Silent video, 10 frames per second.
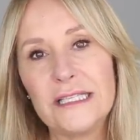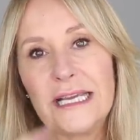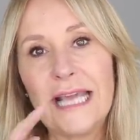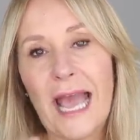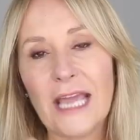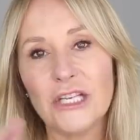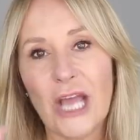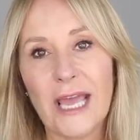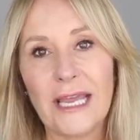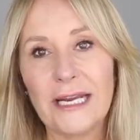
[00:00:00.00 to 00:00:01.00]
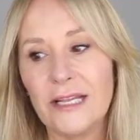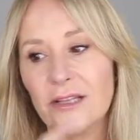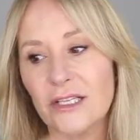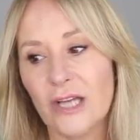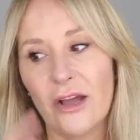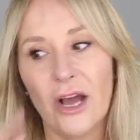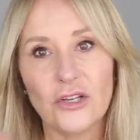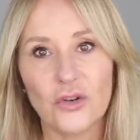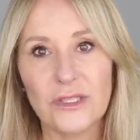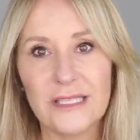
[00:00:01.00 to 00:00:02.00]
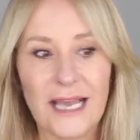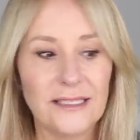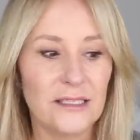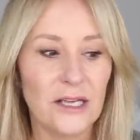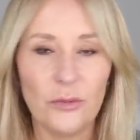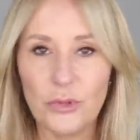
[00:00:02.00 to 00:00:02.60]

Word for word: DHA in it, the dihydroxyacetone,